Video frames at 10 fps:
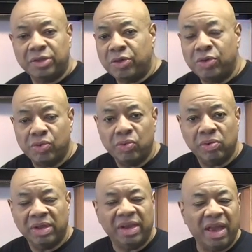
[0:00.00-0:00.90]

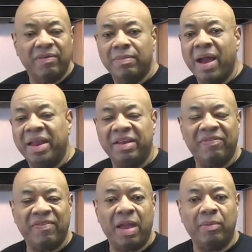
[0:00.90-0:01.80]
you, and everybody in
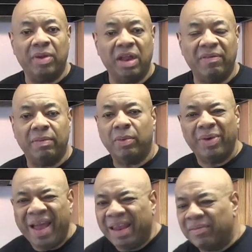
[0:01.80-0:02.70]
the family love it. But
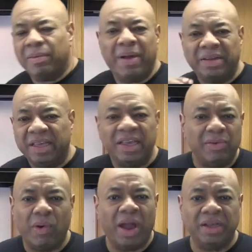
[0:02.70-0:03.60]
what I love about the
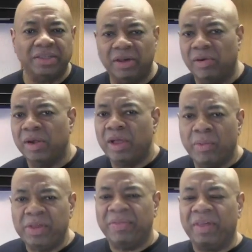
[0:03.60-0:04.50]
quinoa is, though,
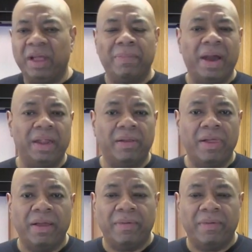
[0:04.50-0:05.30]
when you think about it,